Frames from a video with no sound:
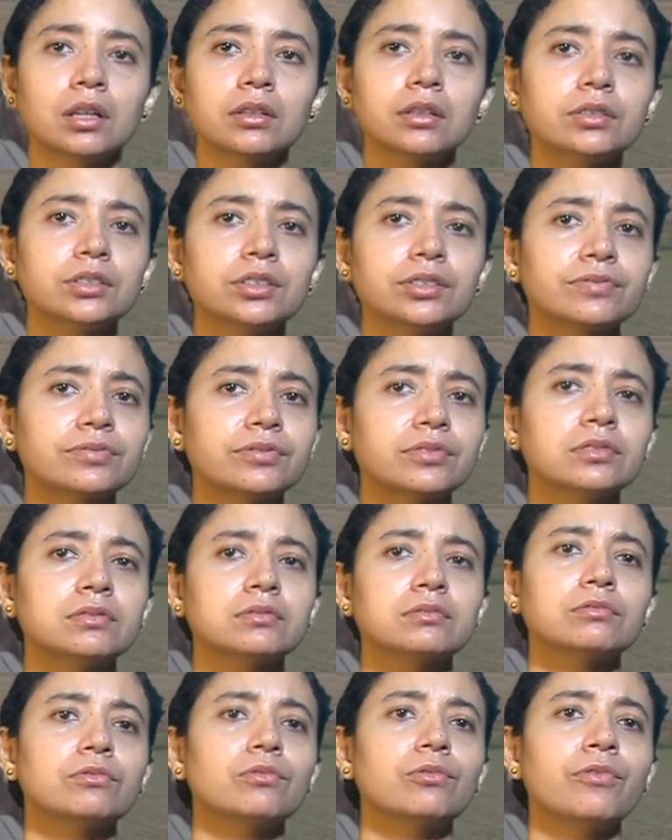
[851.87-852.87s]
the
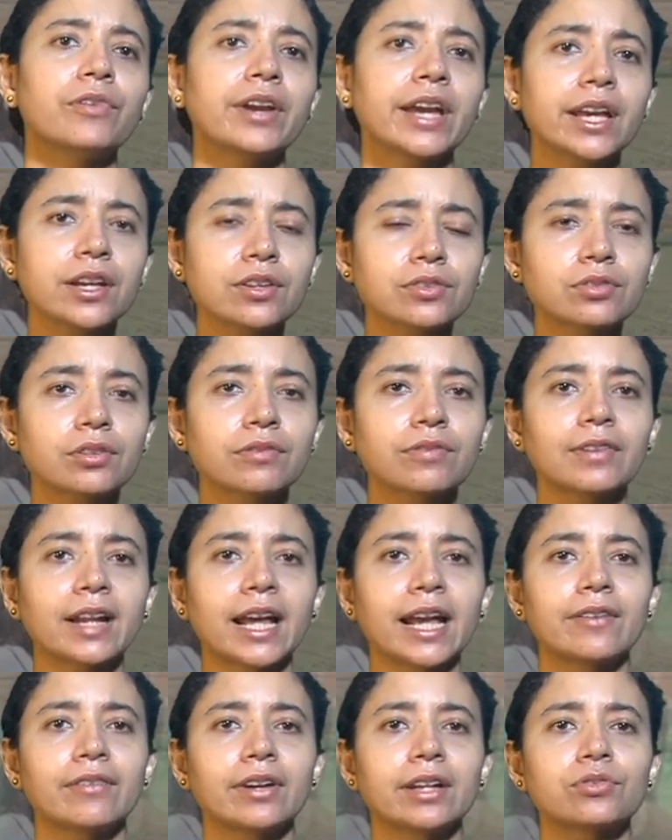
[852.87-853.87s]
different ways of life